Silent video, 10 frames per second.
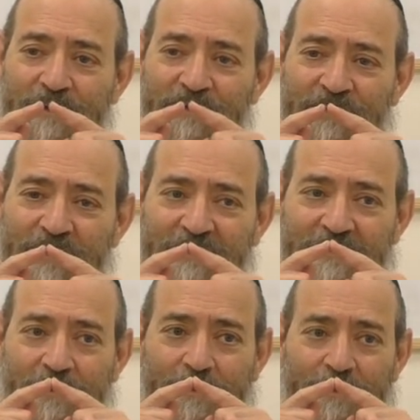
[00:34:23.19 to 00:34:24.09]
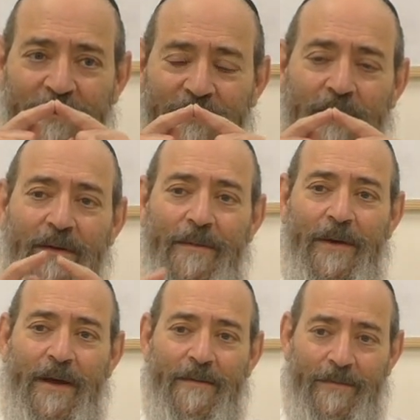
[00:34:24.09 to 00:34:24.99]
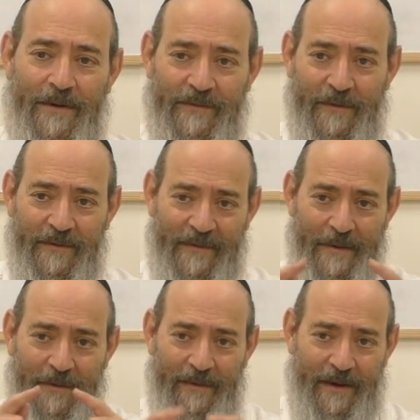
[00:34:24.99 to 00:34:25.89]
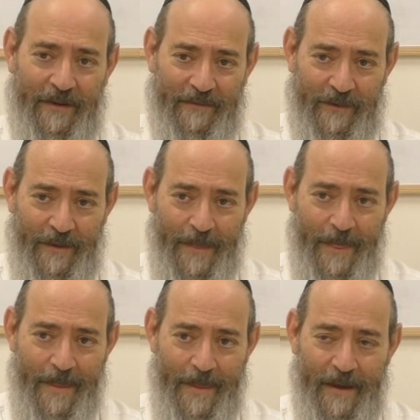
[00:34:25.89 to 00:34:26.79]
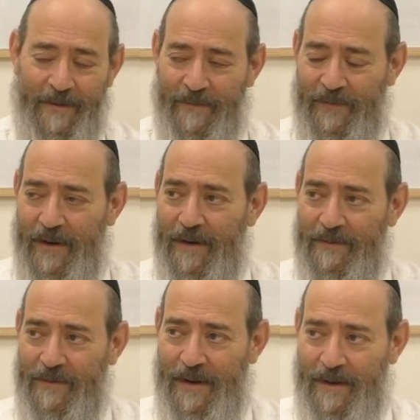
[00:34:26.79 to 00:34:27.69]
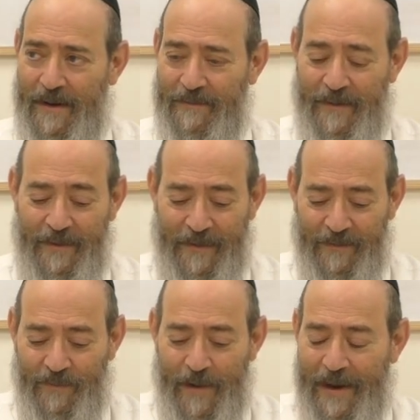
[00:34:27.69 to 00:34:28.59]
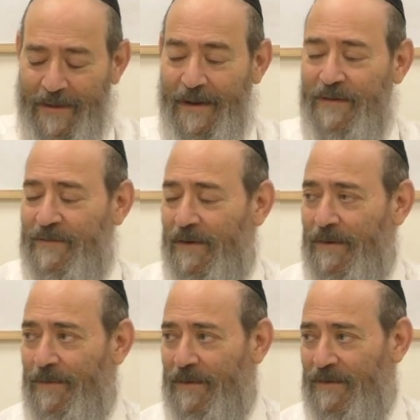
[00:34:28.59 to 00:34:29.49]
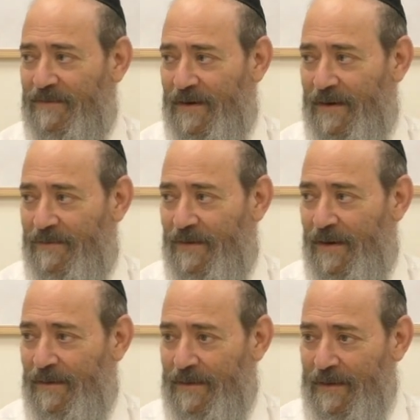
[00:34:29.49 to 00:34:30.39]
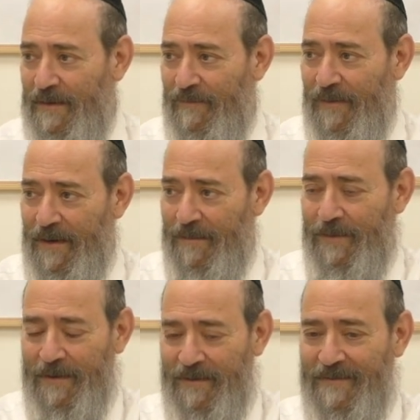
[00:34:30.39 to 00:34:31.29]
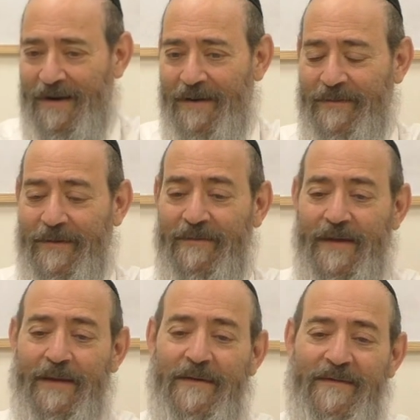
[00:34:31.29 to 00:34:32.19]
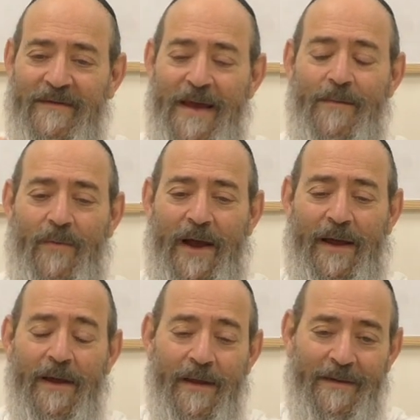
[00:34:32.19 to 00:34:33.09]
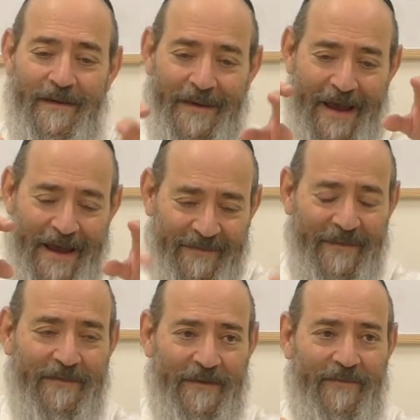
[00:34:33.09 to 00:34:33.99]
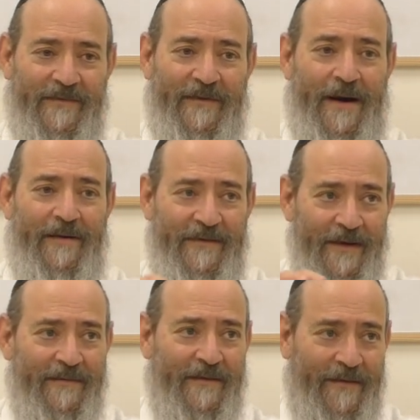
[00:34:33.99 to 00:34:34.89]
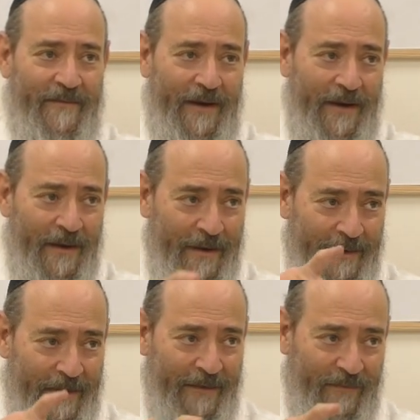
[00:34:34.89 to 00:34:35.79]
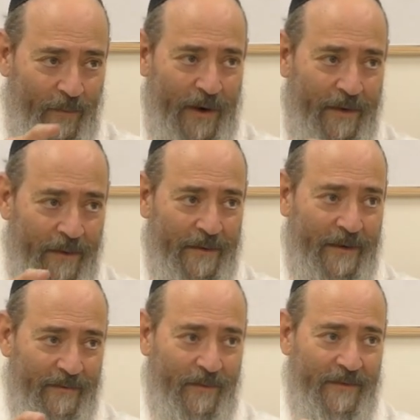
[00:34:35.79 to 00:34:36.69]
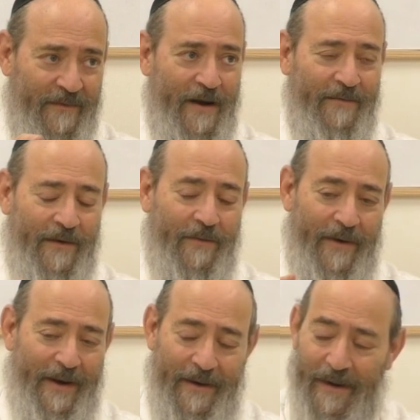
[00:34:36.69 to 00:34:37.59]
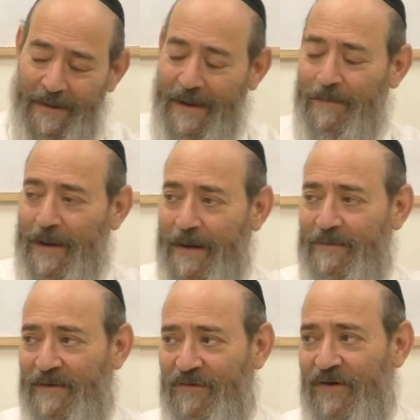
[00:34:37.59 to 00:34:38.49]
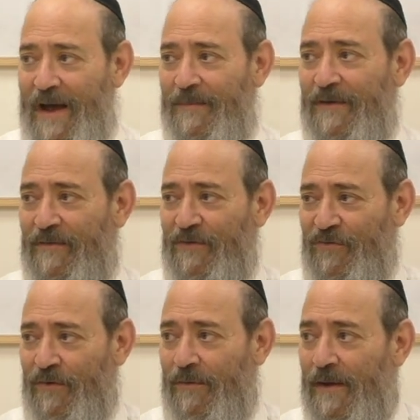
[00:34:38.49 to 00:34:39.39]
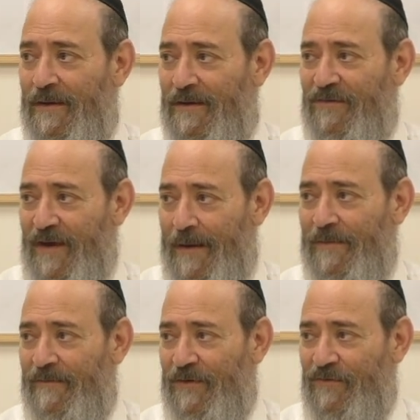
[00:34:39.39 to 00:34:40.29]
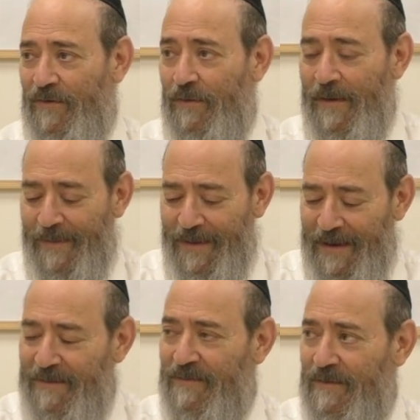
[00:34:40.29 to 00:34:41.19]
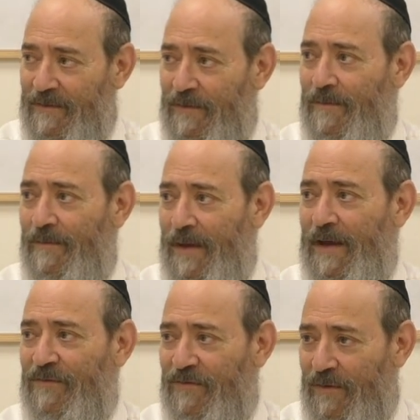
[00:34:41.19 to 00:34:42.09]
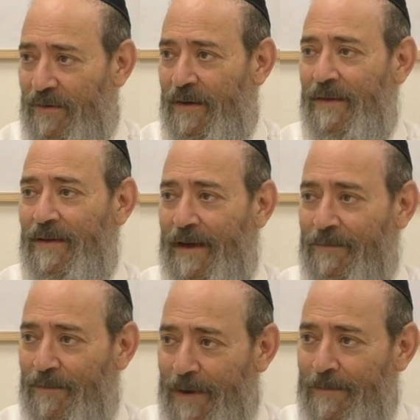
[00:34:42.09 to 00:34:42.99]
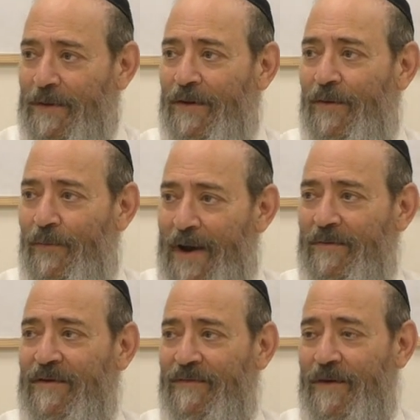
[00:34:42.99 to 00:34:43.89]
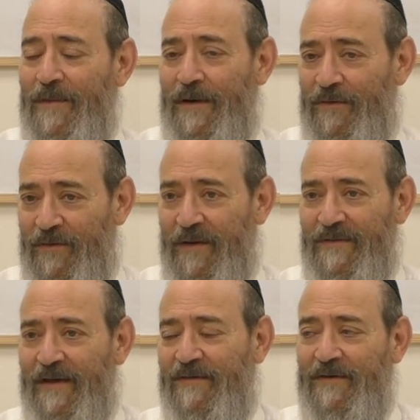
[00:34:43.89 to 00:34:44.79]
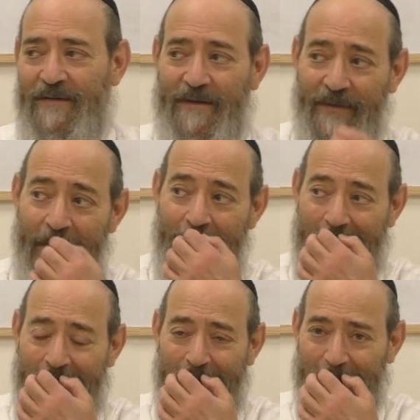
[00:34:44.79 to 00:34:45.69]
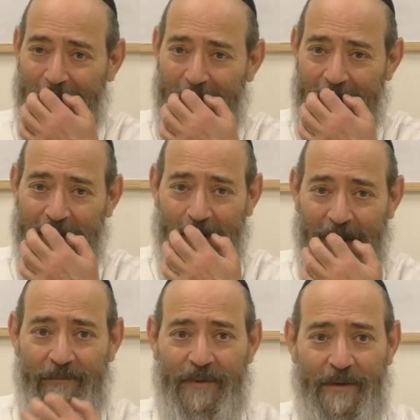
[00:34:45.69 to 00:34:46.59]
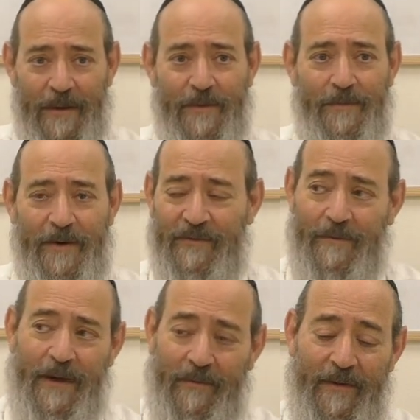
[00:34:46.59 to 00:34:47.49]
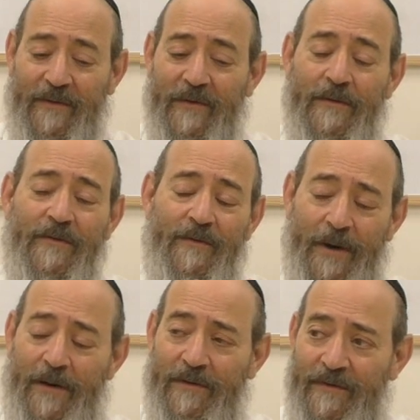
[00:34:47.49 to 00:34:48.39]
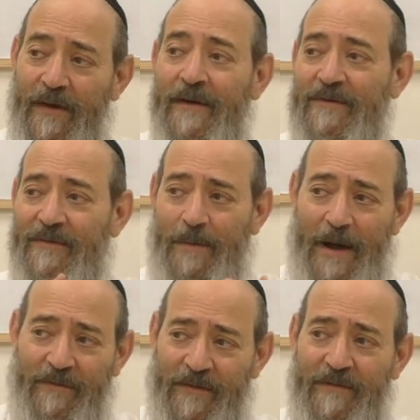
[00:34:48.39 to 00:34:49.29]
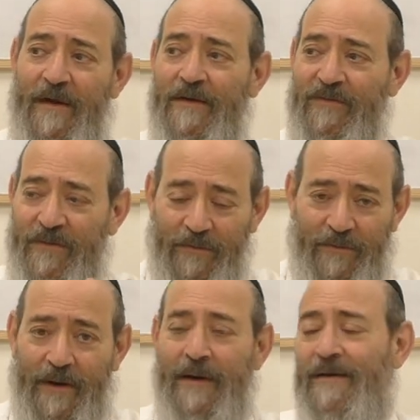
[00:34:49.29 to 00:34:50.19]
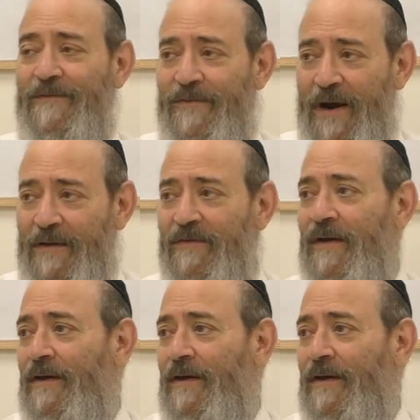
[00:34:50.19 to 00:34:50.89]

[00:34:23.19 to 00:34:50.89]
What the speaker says: just before the pain impulse, or simultaneously. and therefore he doesn't yell out. That's why Klal Yisrael compared to stars. The idea of being compared to stars is that the same way that the essence of a star is sensitivity, that's where the stars are created, that becomes the job of a Jew. The job of a Jew is to make sure that people around us feel better. You should always ask yourself, any interaction you have with another person, by the way, this includes parents, spouses, children, friends,